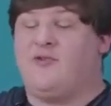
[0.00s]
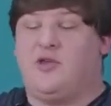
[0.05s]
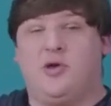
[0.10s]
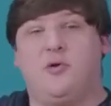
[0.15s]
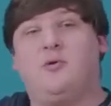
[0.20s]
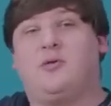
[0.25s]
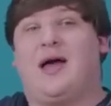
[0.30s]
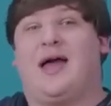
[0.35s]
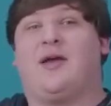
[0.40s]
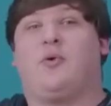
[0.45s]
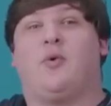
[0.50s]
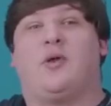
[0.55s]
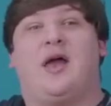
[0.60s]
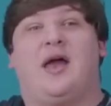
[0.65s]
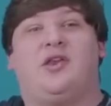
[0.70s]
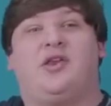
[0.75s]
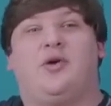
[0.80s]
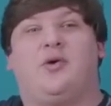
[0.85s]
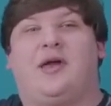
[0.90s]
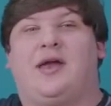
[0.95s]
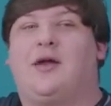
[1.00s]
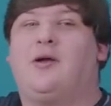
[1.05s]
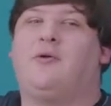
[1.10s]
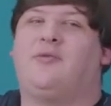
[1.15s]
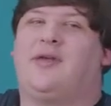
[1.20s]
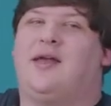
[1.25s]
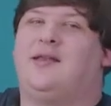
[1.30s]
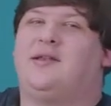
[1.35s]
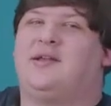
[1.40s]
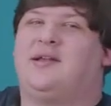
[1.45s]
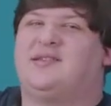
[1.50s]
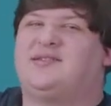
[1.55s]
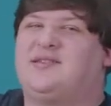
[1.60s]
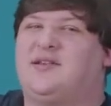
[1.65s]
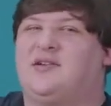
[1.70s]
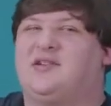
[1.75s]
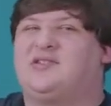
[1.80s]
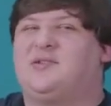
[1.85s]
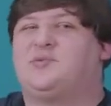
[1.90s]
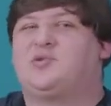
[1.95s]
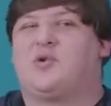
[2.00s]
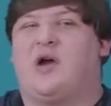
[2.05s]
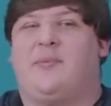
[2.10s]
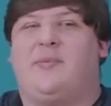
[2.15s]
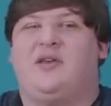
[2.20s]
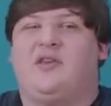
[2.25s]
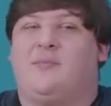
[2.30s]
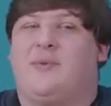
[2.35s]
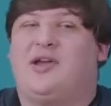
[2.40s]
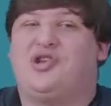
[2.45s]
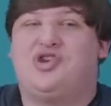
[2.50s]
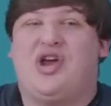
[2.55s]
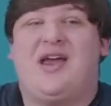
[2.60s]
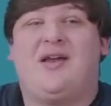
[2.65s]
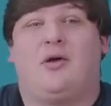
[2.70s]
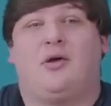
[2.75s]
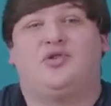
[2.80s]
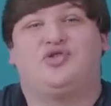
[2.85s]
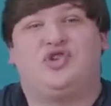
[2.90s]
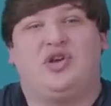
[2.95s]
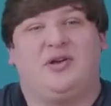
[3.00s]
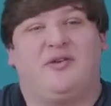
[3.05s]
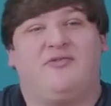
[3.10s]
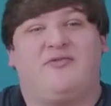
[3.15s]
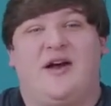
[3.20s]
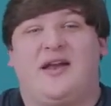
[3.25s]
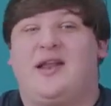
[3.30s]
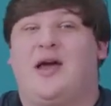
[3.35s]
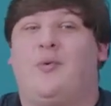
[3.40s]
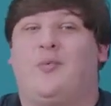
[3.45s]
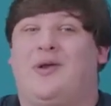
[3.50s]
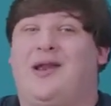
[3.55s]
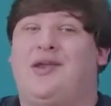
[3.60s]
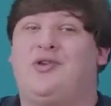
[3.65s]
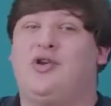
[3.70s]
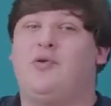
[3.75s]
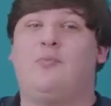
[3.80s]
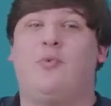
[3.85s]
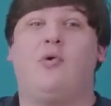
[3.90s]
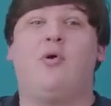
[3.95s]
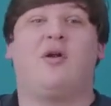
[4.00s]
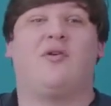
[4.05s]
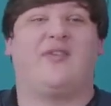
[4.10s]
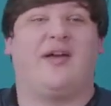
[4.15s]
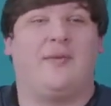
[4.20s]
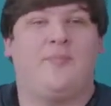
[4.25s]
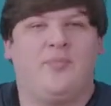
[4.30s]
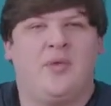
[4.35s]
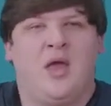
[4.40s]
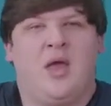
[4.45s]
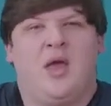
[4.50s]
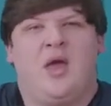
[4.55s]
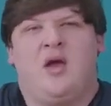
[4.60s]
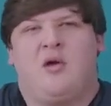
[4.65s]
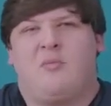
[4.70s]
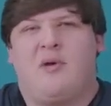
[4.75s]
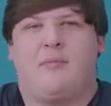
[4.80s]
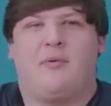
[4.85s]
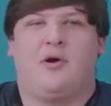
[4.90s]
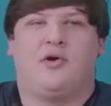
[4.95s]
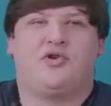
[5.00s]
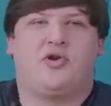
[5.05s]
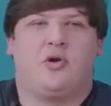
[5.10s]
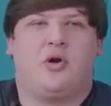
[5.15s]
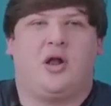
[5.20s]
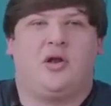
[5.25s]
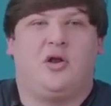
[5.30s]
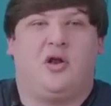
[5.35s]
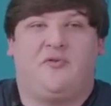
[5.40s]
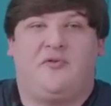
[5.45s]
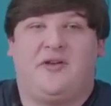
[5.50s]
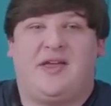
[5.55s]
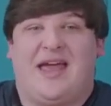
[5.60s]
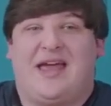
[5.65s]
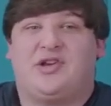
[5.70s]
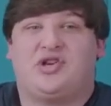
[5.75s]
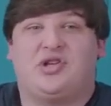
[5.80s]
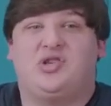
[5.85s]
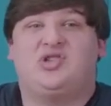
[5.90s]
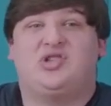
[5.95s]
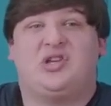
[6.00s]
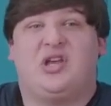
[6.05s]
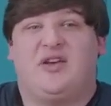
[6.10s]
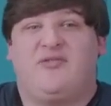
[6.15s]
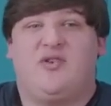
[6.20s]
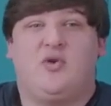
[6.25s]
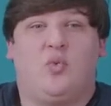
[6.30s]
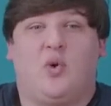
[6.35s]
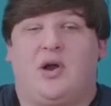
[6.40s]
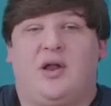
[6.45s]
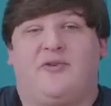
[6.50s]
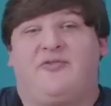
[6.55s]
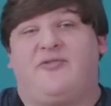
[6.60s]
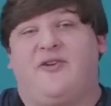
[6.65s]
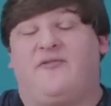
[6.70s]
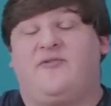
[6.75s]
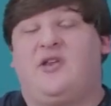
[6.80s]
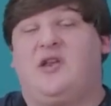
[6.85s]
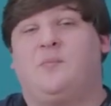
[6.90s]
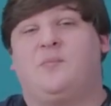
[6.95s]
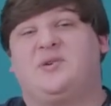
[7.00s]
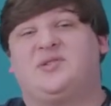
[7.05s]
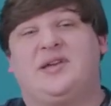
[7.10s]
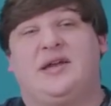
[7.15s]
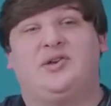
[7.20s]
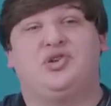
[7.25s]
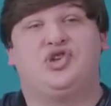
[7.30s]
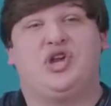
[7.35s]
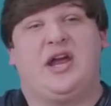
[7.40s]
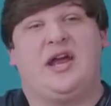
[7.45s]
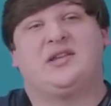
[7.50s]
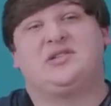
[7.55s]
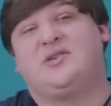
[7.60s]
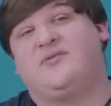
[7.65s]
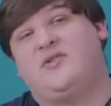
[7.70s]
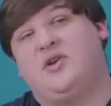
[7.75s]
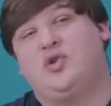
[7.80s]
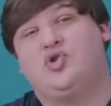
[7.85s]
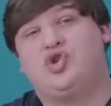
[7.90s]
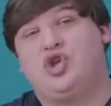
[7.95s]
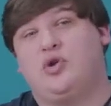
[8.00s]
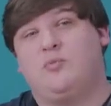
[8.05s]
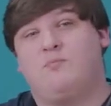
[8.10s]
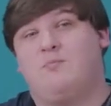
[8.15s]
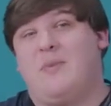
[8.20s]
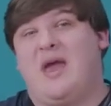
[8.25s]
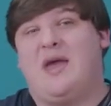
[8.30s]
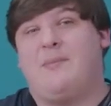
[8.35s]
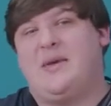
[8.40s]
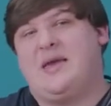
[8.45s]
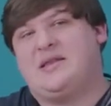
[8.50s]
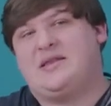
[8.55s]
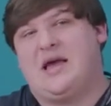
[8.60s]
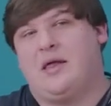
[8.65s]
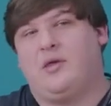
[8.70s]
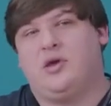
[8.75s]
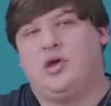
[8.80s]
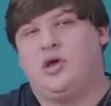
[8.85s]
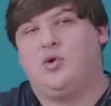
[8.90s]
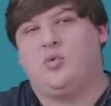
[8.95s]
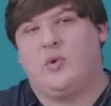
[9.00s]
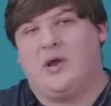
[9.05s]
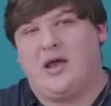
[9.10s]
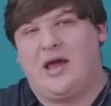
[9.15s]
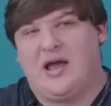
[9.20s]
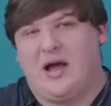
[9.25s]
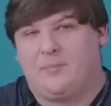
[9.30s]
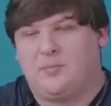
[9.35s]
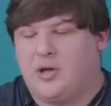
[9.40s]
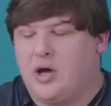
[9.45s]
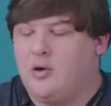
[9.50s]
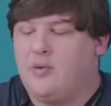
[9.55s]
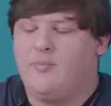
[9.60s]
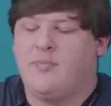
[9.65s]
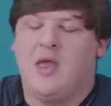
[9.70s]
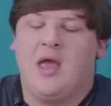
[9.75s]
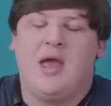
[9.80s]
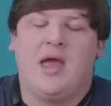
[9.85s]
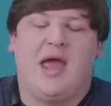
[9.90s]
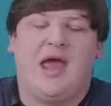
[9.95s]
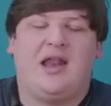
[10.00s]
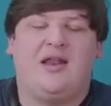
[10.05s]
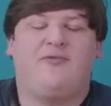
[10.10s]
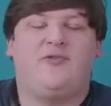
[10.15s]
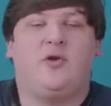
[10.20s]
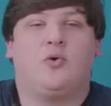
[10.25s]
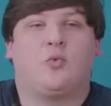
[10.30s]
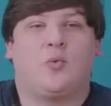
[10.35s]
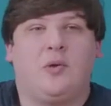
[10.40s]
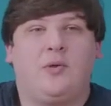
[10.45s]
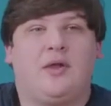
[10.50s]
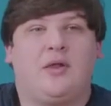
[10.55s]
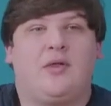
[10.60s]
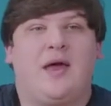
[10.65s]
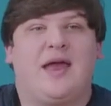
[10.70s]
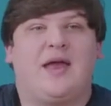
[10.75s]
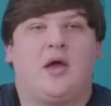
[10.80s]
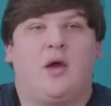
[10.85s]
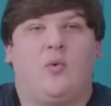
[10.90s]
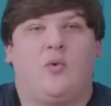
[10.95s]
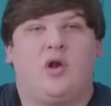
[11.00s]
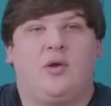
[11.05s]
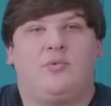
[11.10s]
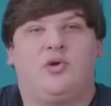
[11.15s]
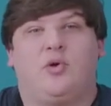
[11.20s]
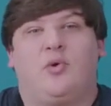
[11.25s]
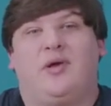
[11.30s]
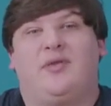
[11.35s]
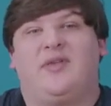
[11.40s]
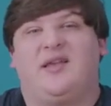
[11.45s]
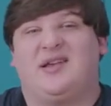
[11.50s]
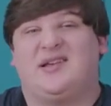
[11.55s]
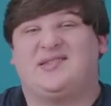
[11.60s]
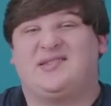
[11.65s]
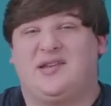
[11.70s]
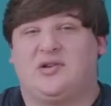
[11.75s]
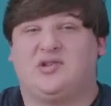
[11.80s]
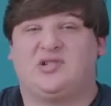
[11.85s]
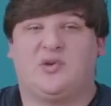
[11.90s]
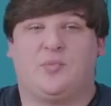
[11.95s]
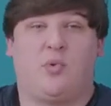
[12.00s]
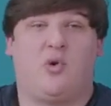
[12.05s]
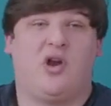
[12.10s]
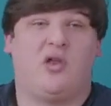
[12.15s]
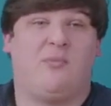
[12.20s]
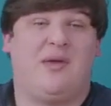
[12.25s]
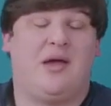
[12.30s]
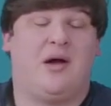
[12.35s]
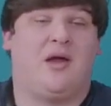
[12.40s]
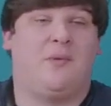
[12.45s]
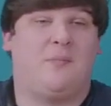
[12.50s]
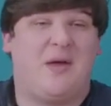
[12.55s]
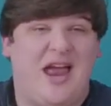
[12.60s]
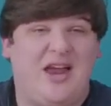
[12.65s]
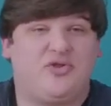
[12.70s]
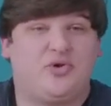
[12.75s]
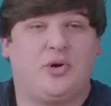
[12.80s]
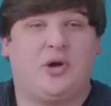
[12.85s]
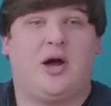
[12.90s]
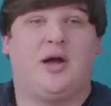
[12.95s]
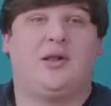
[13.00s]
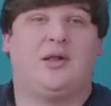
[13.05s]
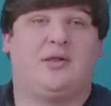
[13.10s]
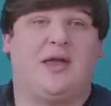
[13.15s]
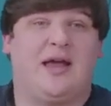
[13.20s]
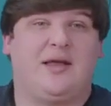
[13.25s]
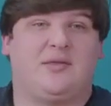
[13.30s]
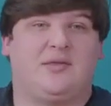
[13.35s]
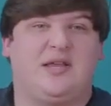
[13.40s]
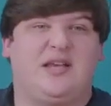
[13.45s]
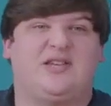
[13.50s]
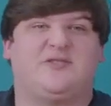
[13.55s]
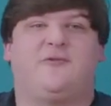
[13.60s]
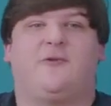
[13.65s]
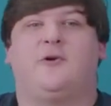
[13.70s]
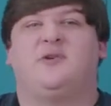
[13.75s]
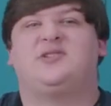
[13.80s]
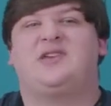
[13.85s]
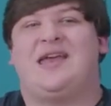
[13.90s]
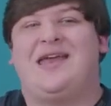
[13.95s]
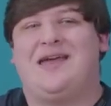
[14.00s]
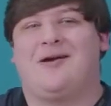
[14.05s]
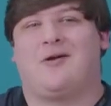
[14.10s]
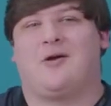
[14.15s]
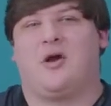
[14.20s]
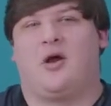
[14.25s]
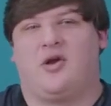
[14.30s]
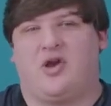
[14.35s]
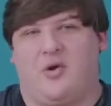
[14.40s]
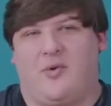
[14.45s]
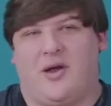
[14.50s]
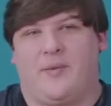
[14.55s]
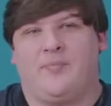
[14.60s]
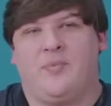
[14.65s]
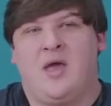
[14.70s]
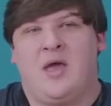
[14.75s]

you like what I do here, then consider subscribing to my channel so you can find out when I do more of it. Remember to turn on notifications if you want a 15% chance of YouTube maybe telling you when I upload. And if you really like what I'm doing, then consider supporting me on Patreon like these folks here are doing.